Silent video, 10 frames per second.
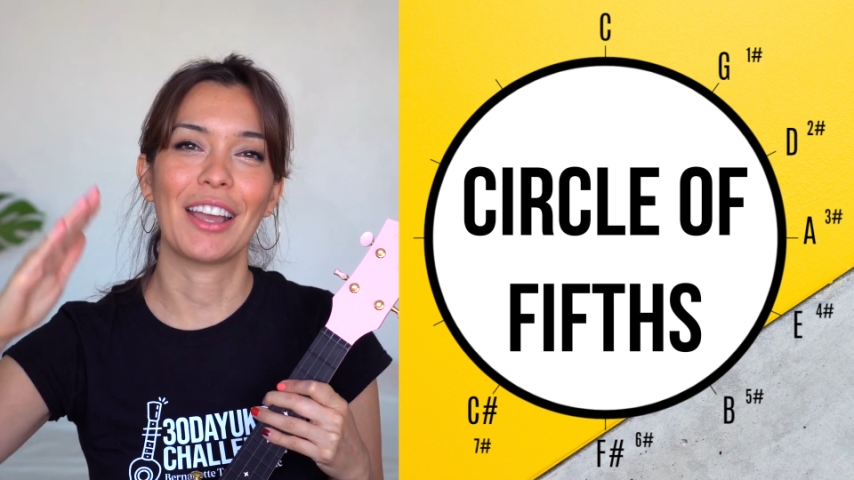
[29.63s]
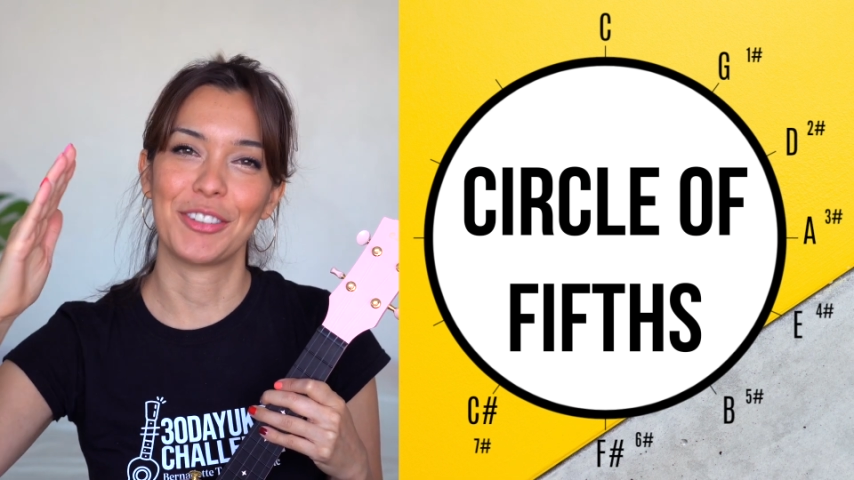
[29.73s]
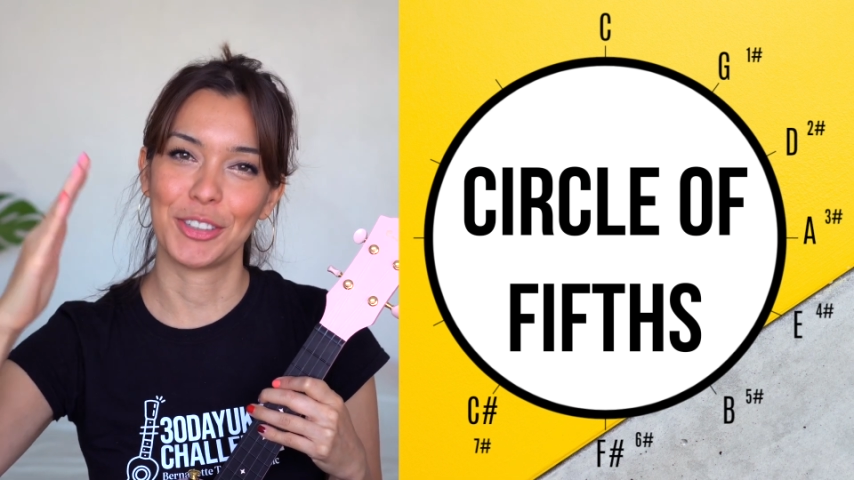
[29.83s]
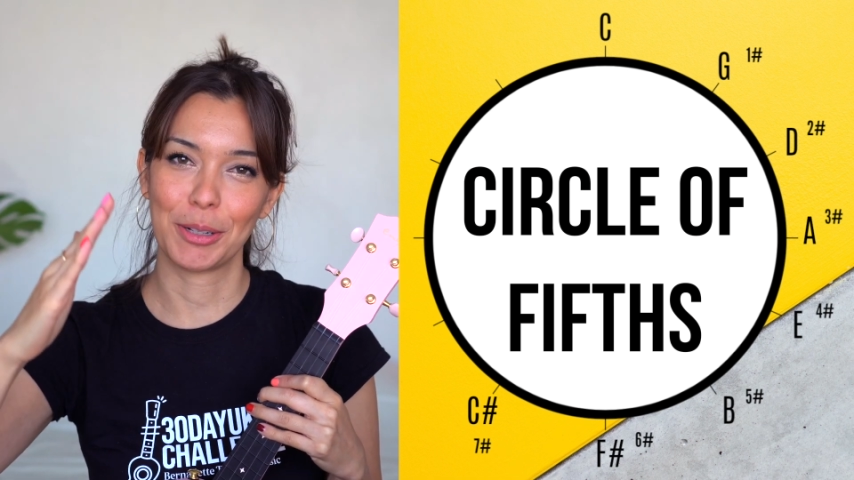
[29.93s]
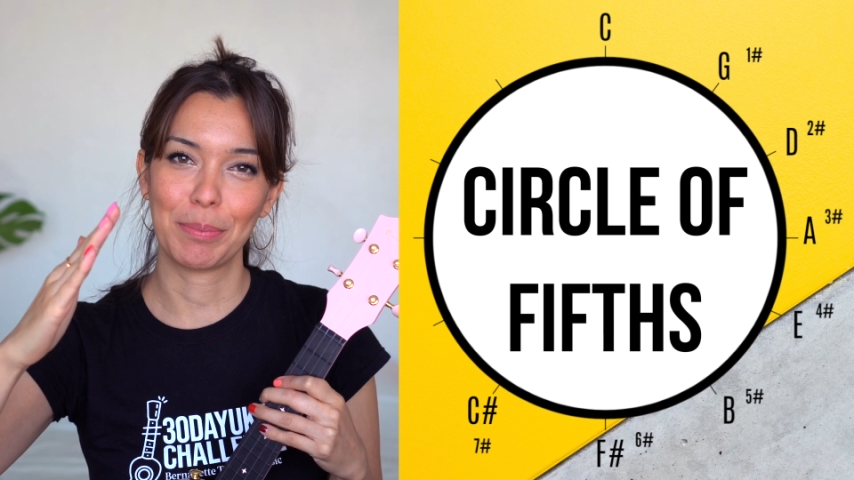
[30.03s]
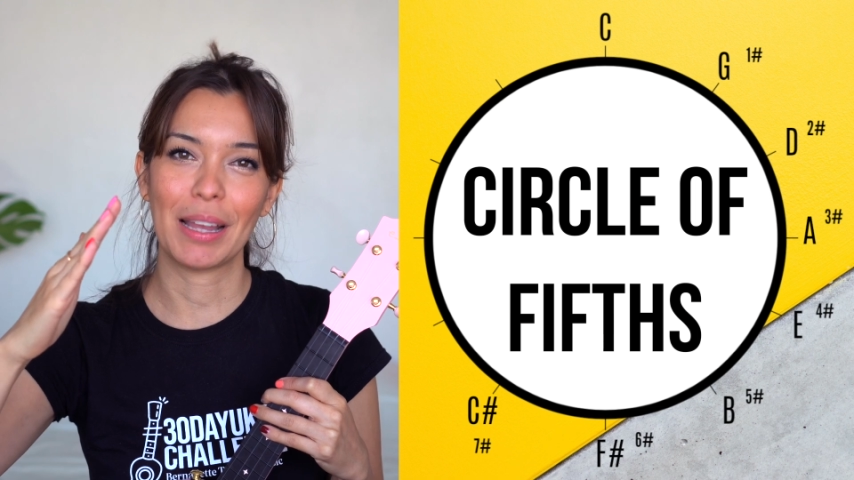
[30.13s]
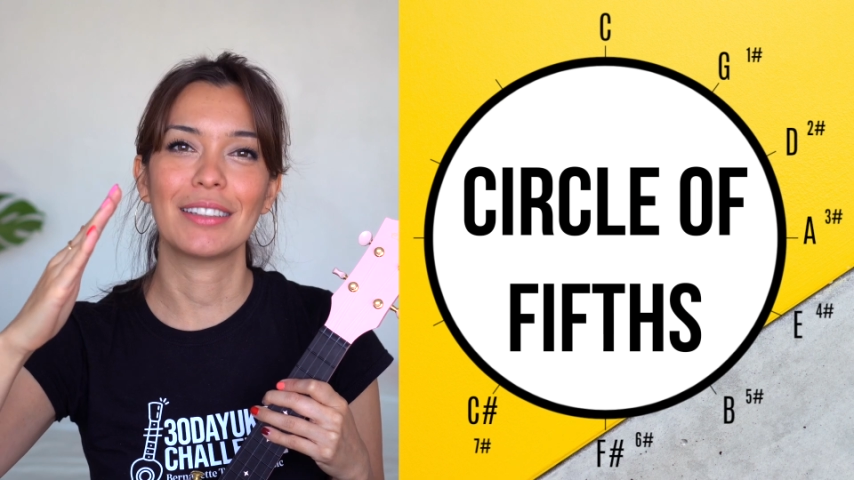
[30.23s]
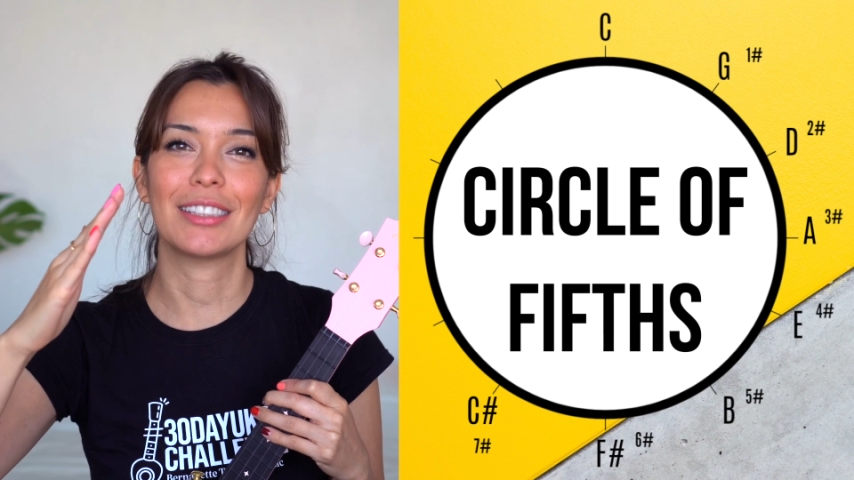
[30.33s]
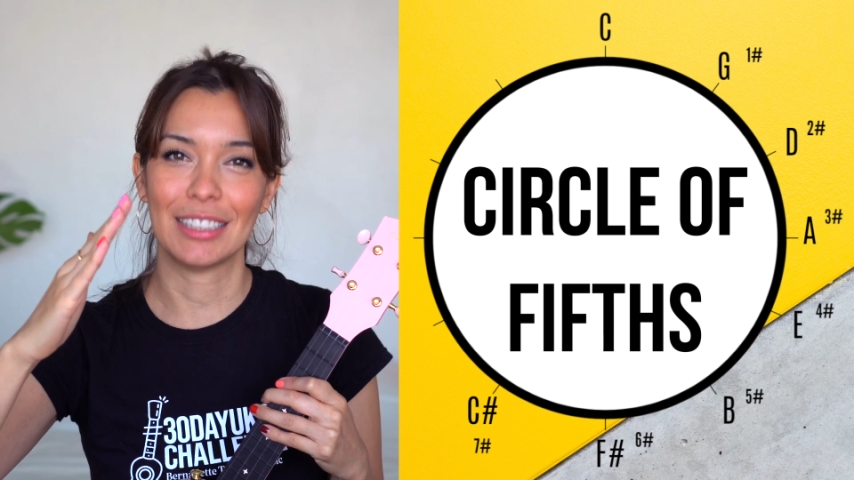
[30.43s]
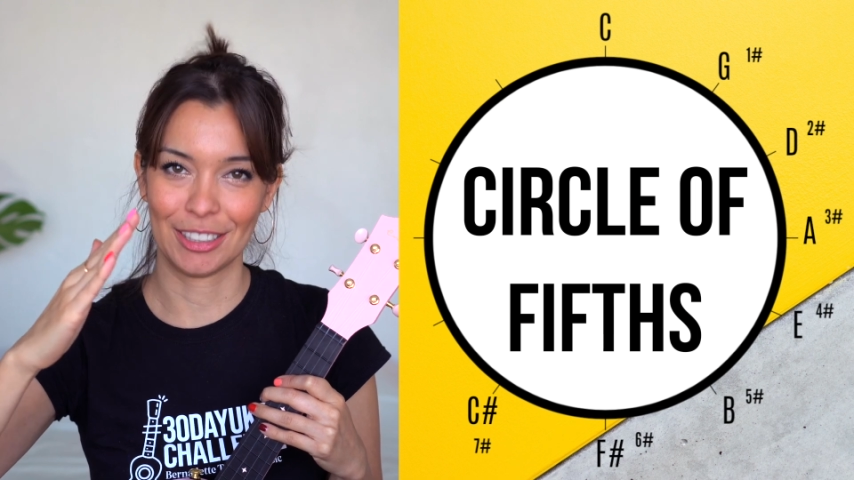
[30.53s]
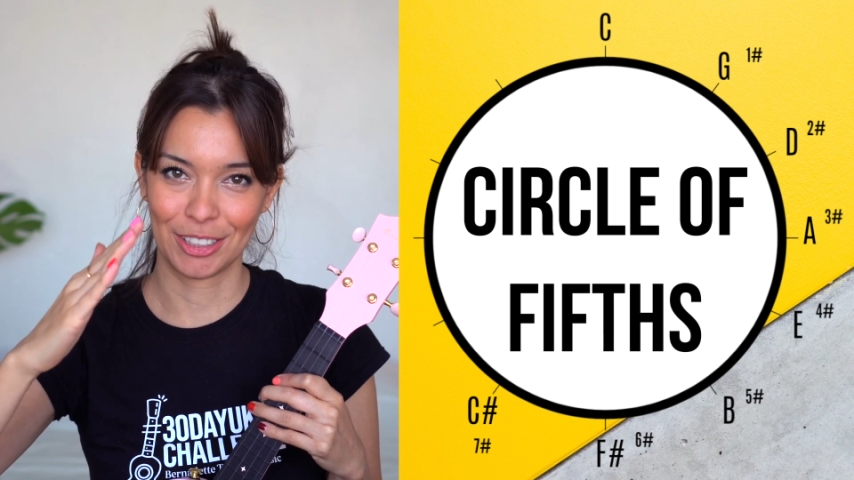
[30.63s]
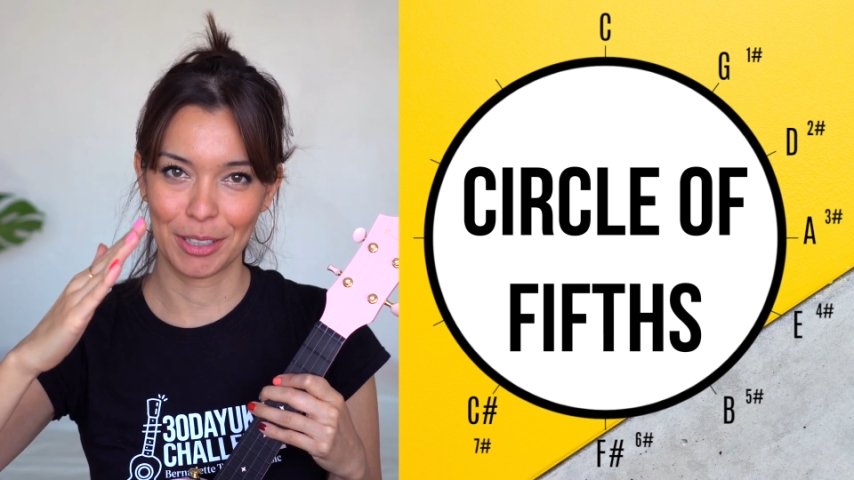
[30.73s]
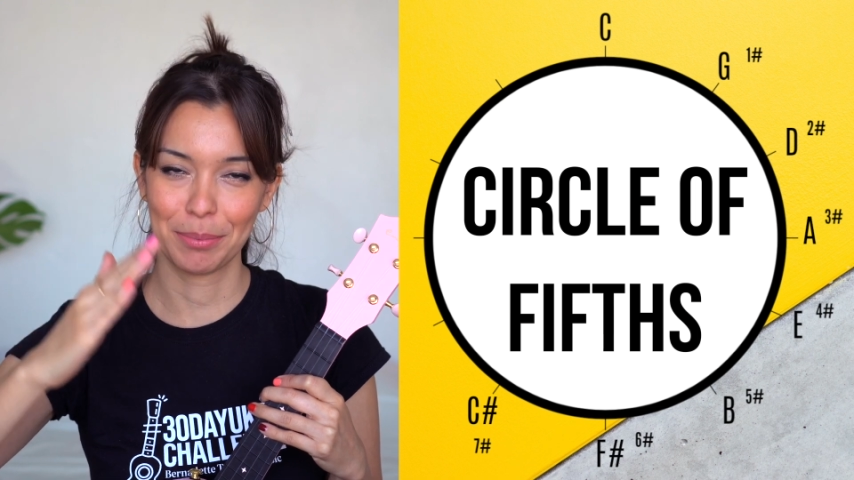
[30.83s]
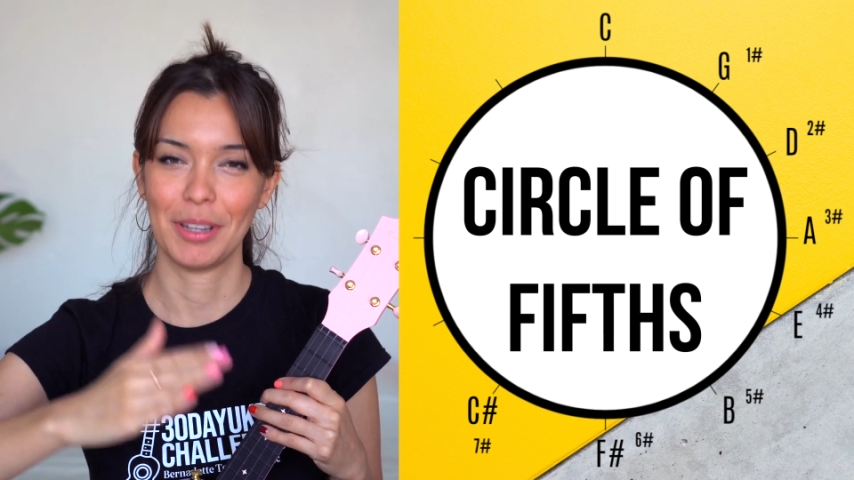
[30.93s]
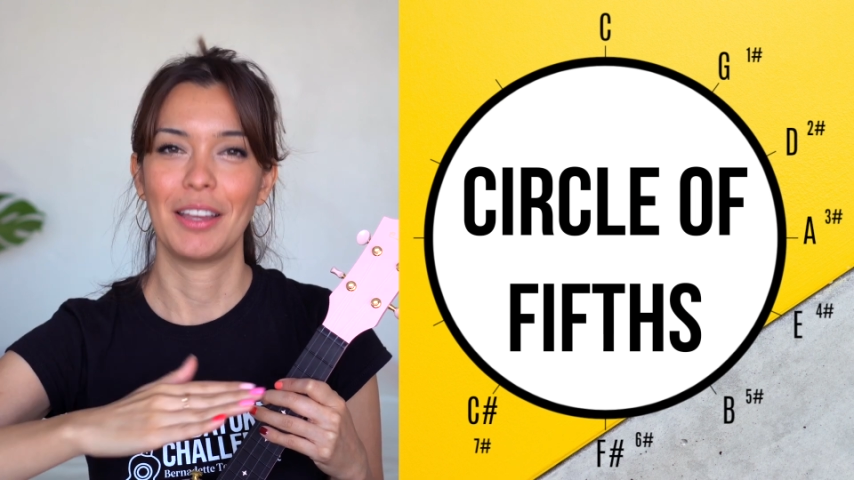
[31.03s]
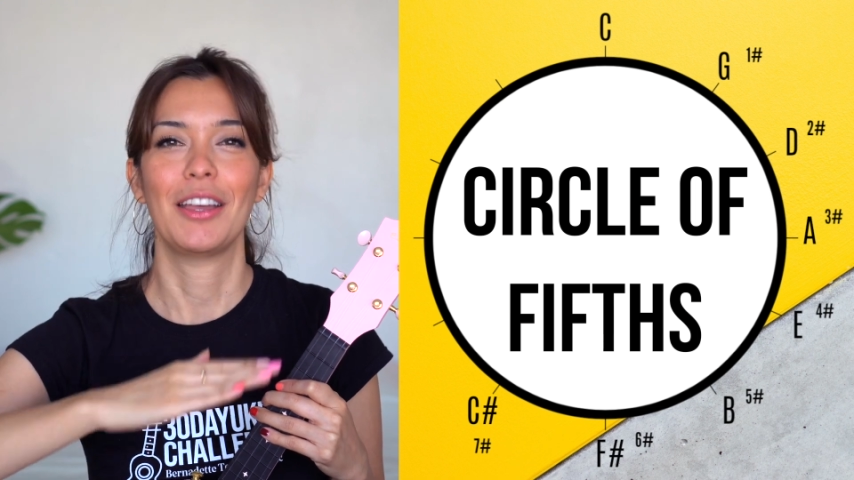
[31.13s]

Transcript: F sharp and C sharp.